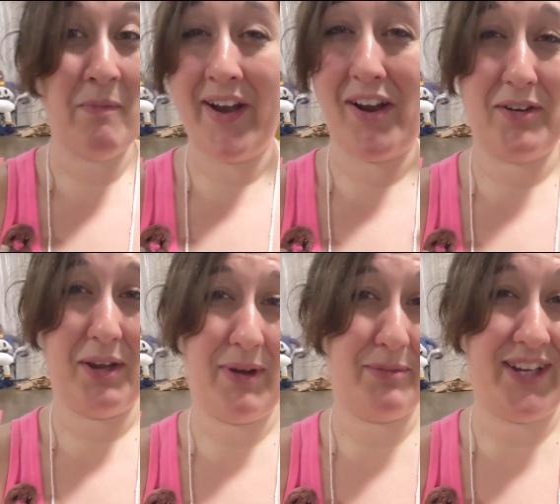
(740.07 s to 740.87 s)
you might
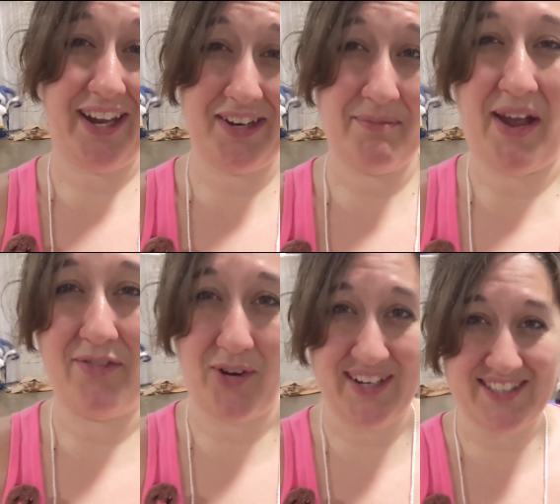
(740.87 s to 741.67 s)
already be able to hear in my
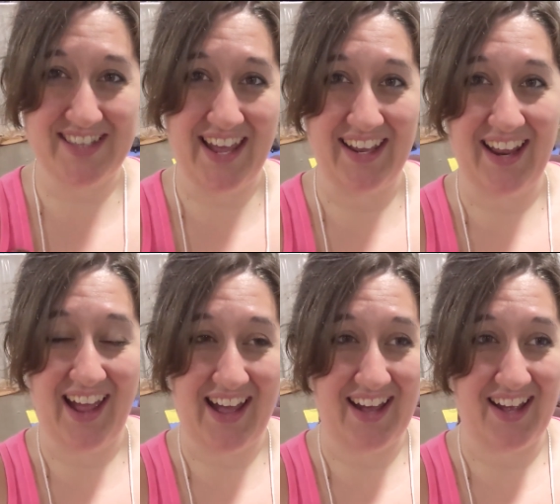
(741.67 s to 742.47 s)
voice that
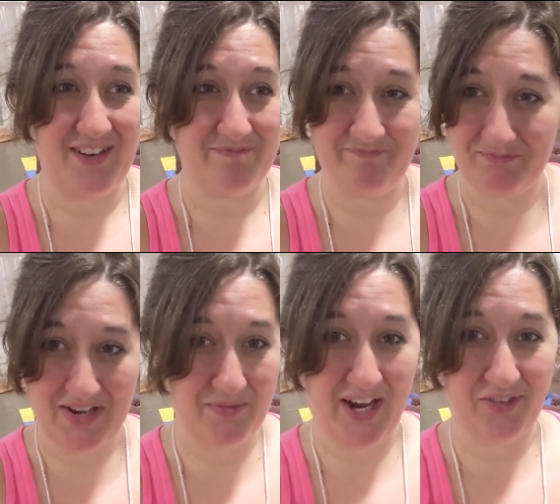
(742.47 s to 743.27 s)

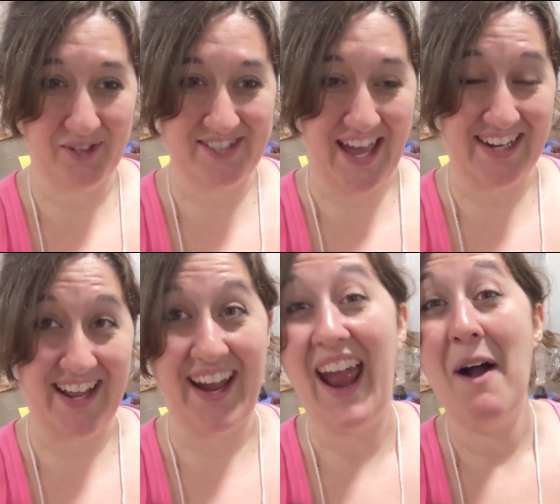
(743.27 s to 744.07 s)
midway through
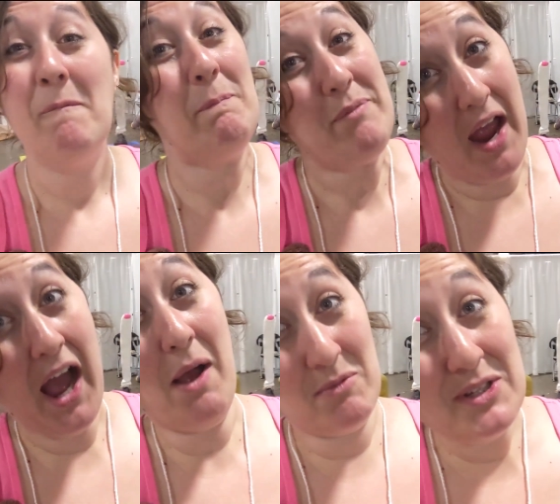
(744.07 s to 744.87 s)
Saturday,
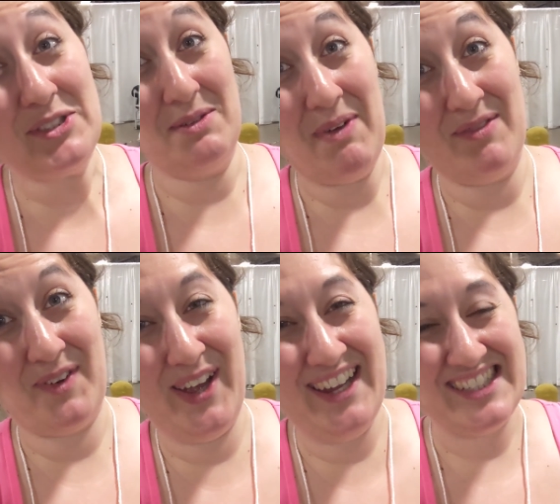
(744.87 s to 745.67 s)
I'm losing my
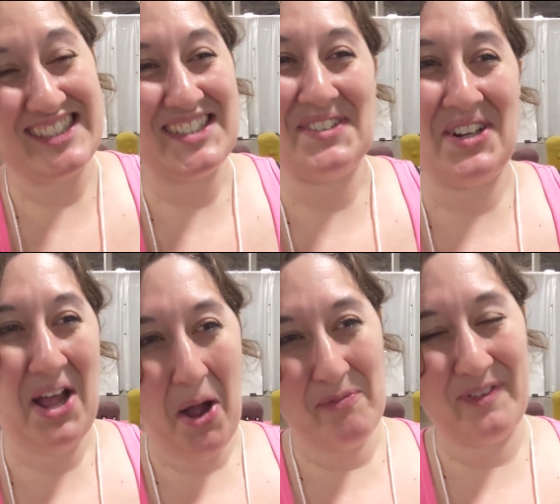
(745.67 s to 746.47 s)
voice. So we'll
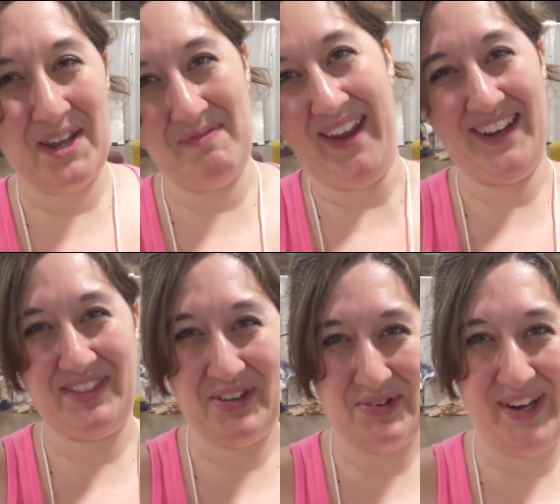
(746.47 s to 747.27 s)
hopefully make it
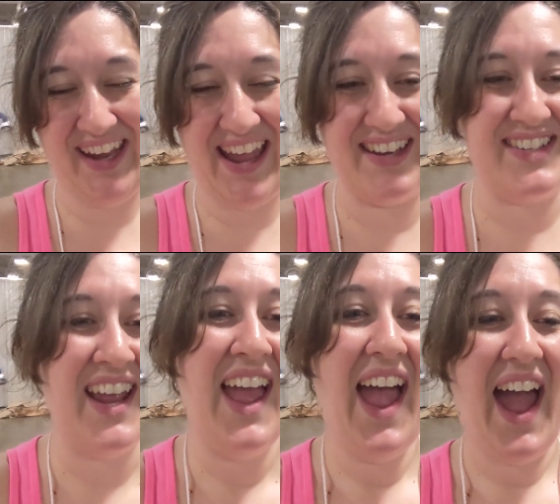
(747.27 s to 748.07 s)
through the weekend.
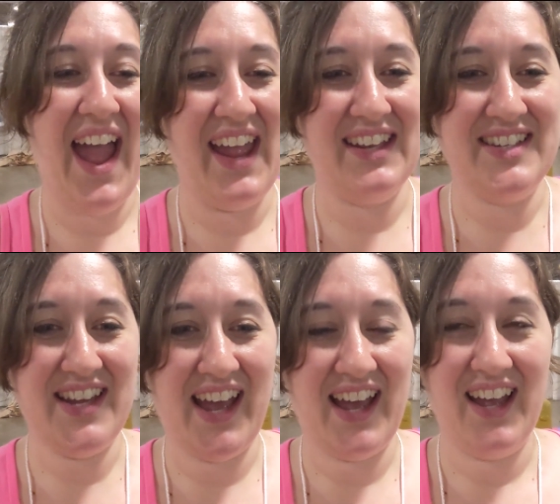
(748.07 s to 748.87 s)
And
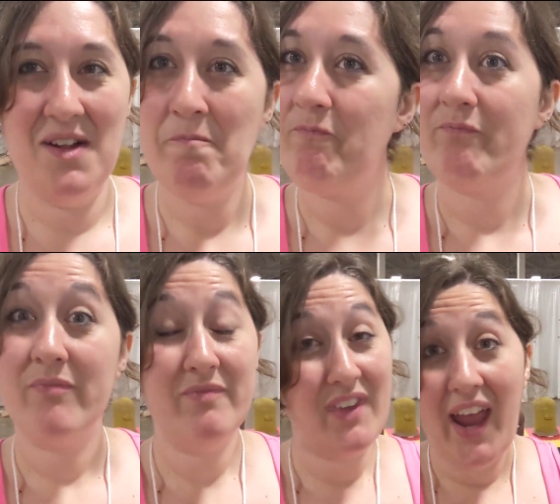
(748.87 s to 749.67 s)

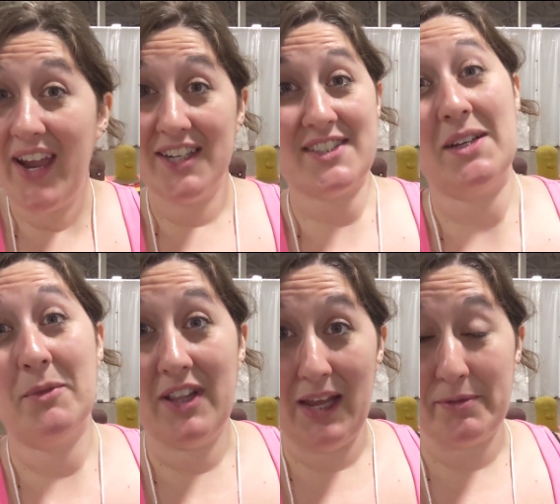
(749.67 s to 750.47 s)
here's
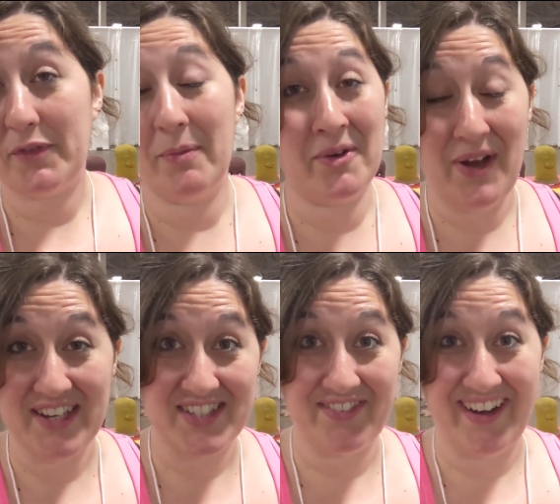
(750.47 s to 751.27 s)
some clips from the
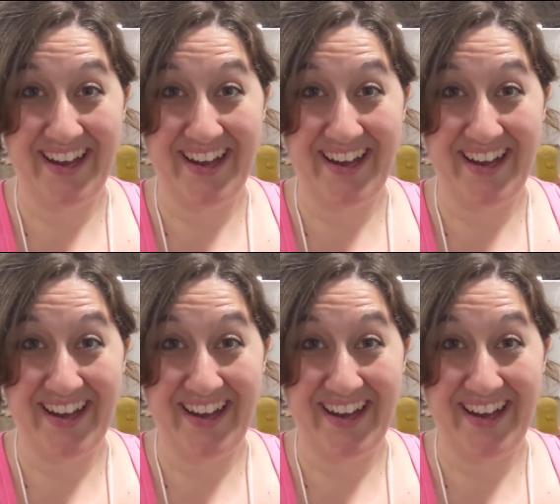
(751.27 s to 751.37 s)
rest of our